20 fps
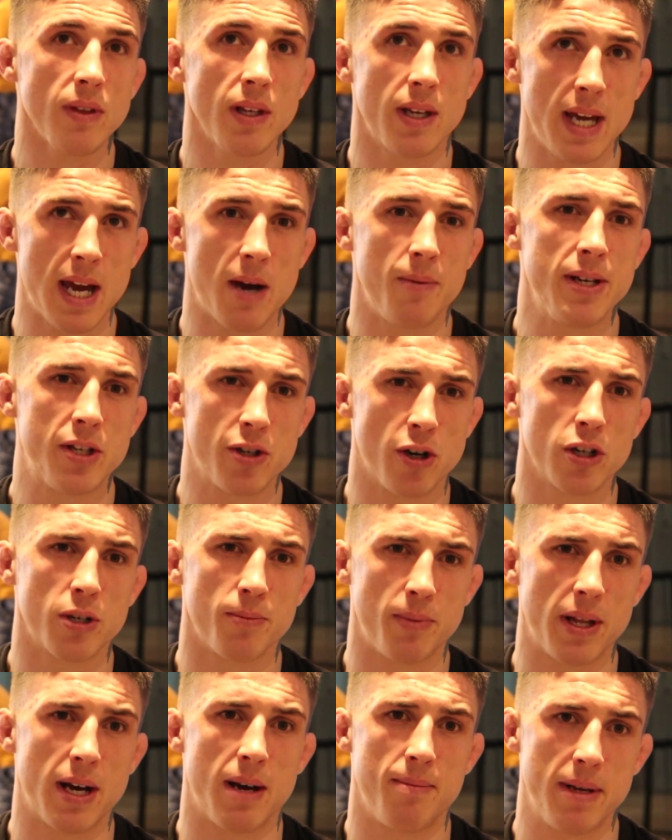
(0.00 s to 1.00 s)
Yeah, we talked
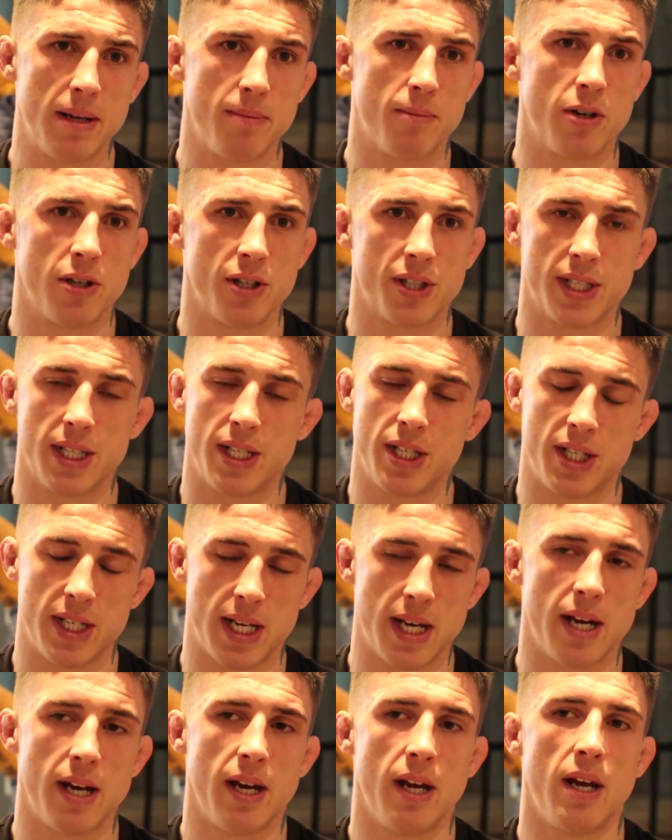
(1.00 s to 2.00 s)
about that. Me and Martin says,
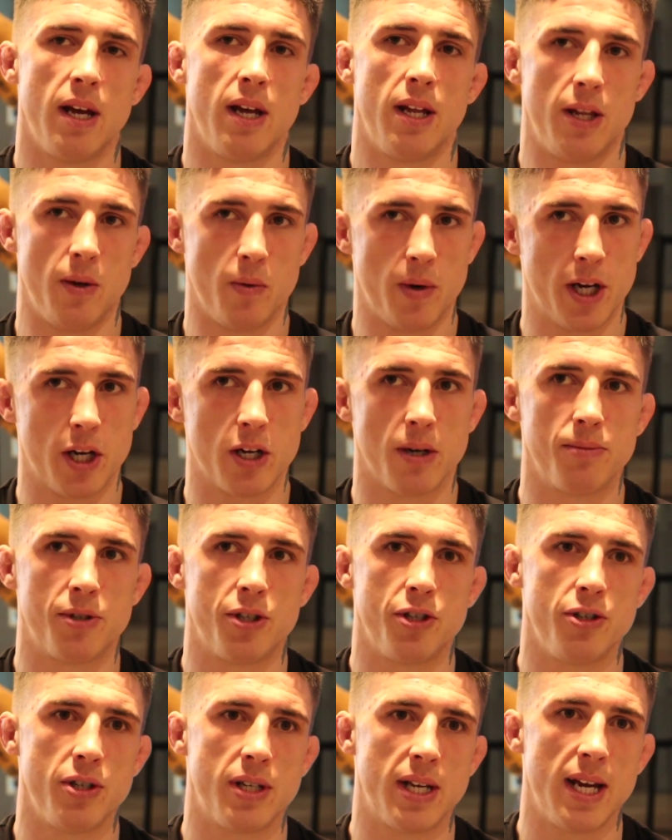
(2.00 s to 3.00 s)
yeah, they want to come
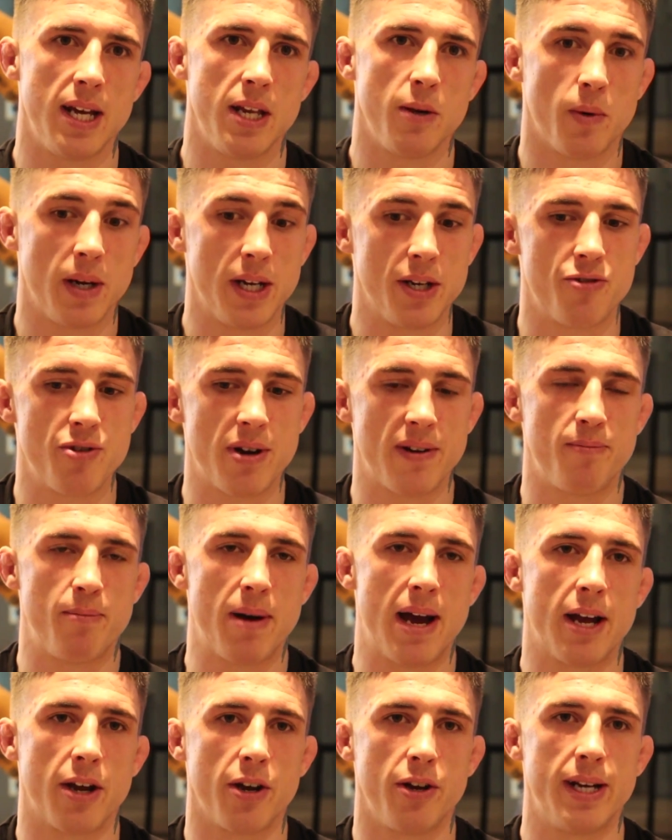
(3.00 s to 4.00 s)
to UK, they want to drift
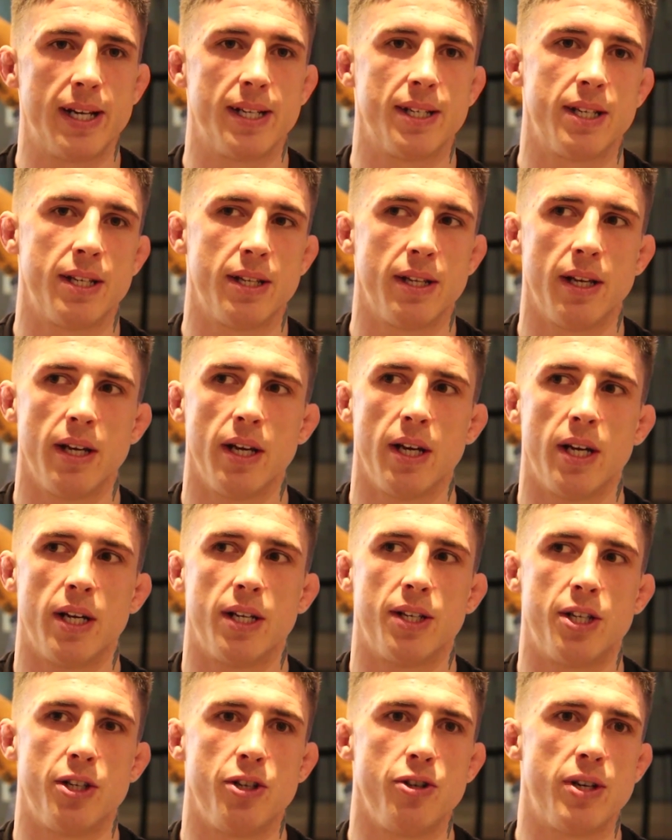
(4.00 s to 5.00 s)
back out into the
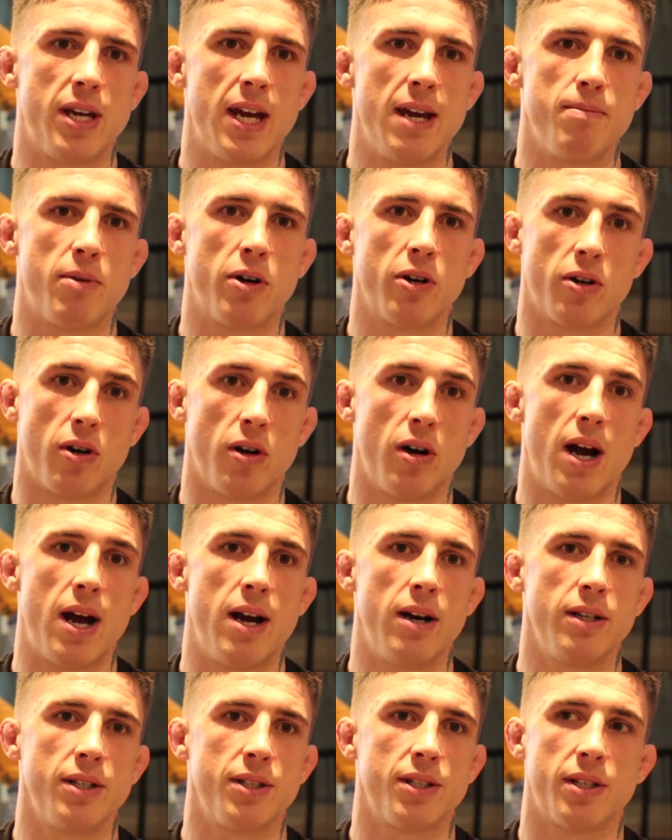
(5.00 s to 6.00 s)
UK market or
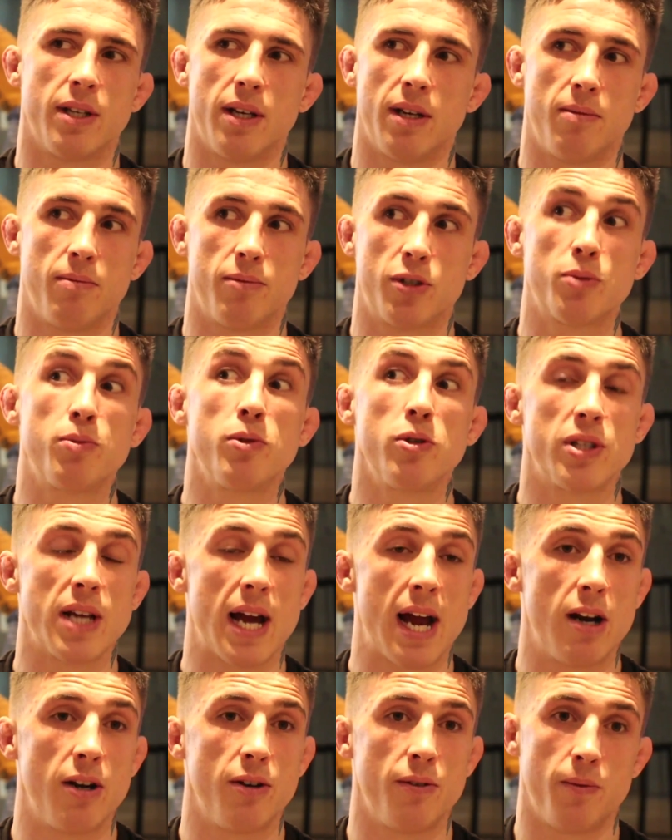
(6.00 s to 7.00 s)
Ireland. I suppose
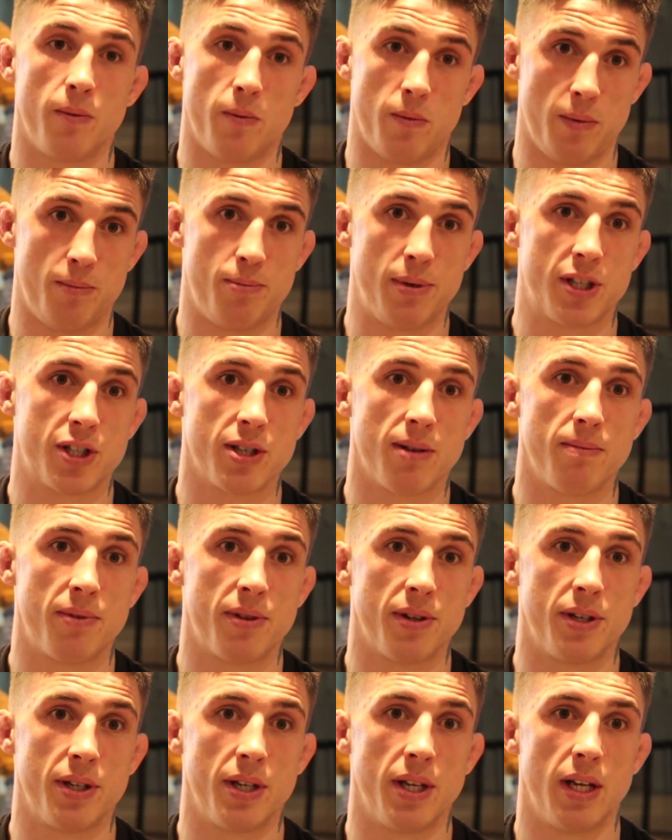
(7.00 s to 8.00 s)
Ireland would be
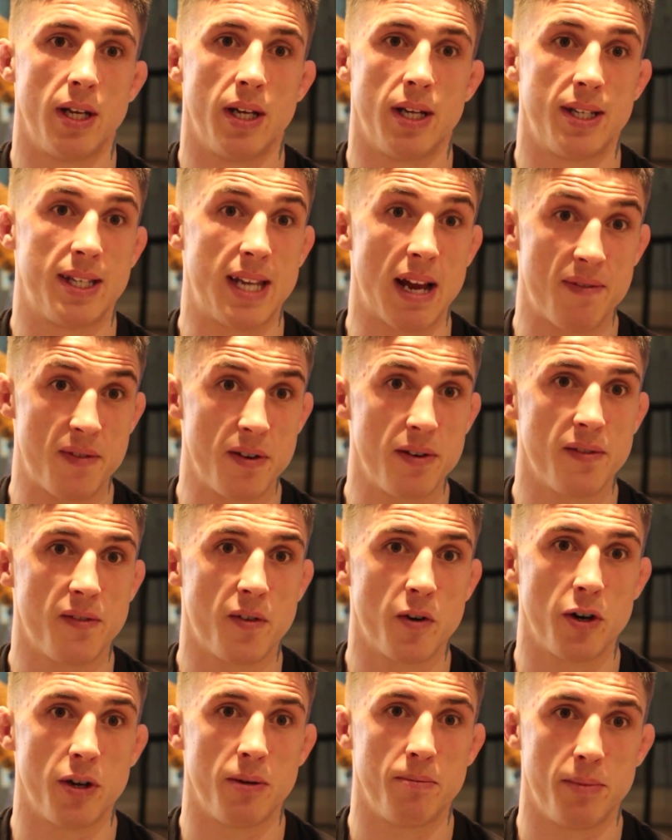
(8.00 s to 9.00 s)
something different
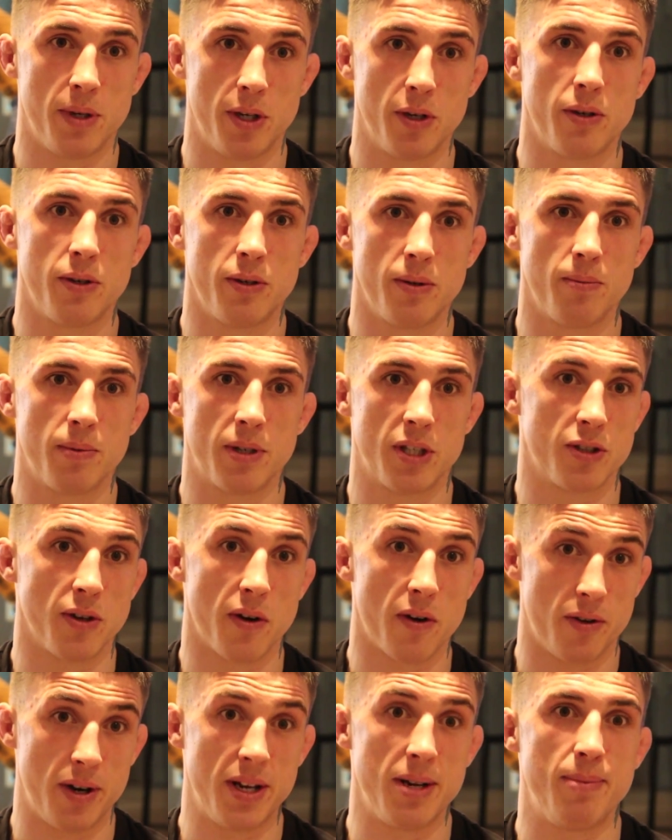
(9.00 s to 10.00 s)
for them, you know. He's
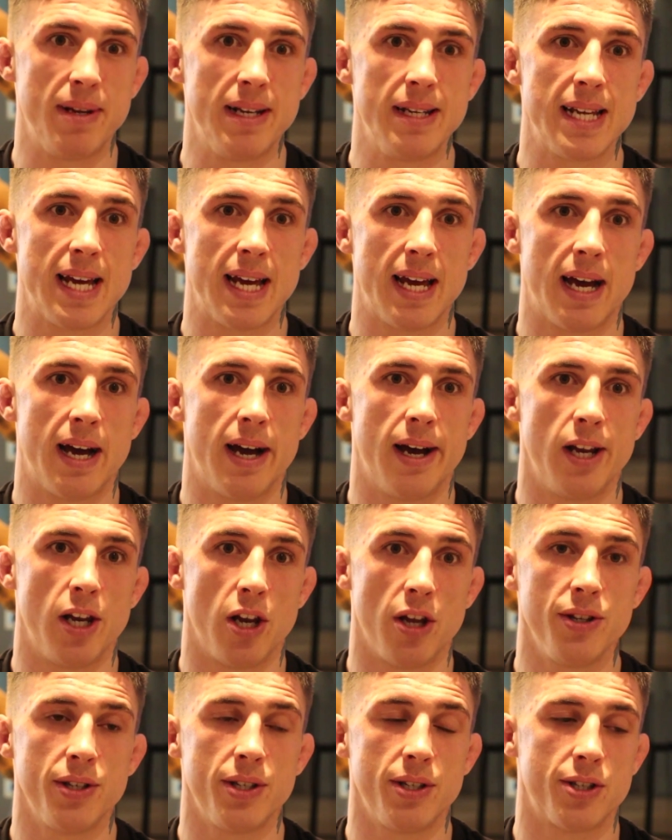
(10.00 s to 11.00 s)
already been to
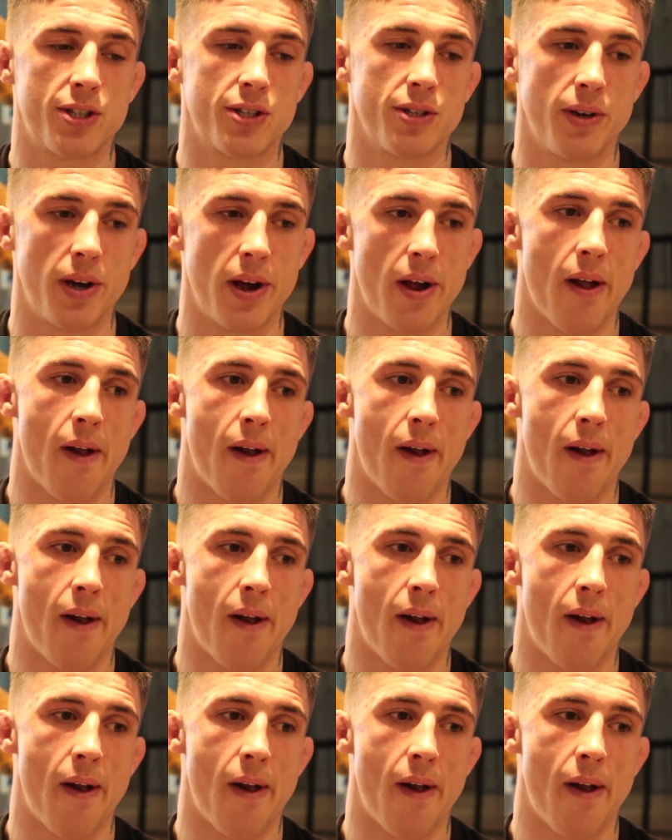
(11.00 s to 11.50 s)
London, so